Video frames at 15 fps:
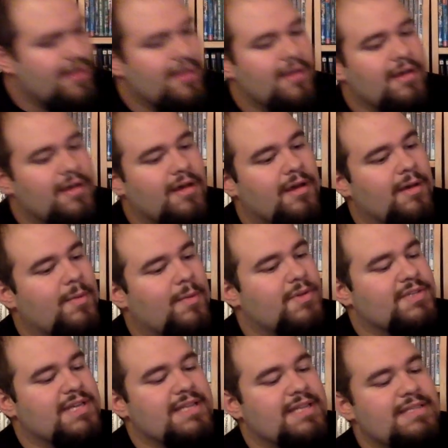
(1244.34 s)

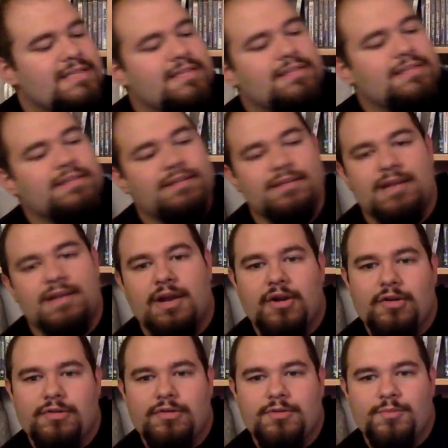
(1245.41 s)
Also got Disney's
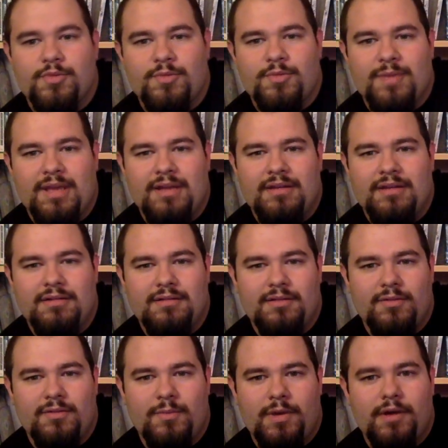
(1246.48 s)
Ariel the Mermaid
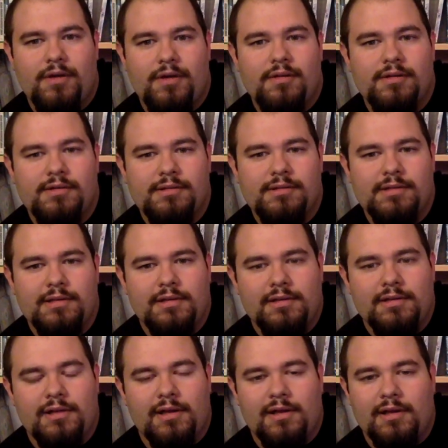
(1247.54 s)
as well.
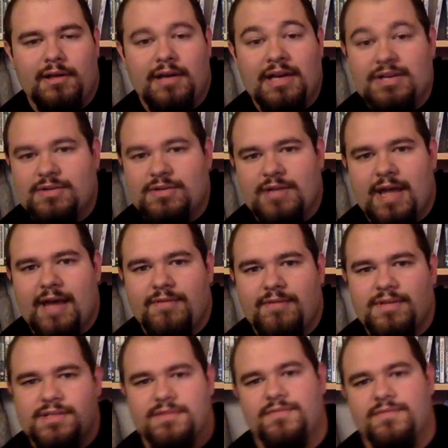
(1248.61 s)
I used to have
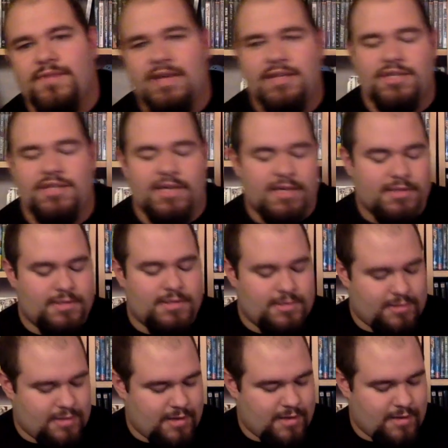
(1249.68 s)
this on
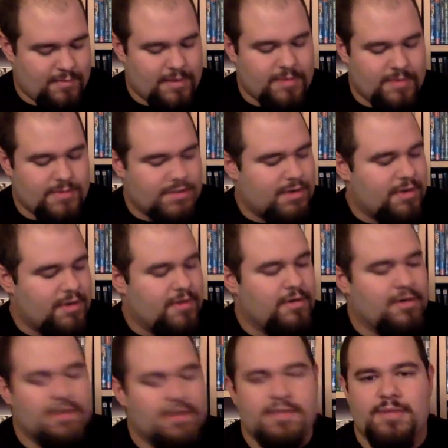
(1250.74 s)
VHS when I was younger.
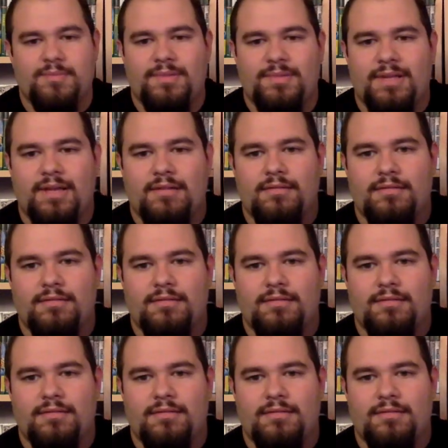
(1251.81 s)
It is complete.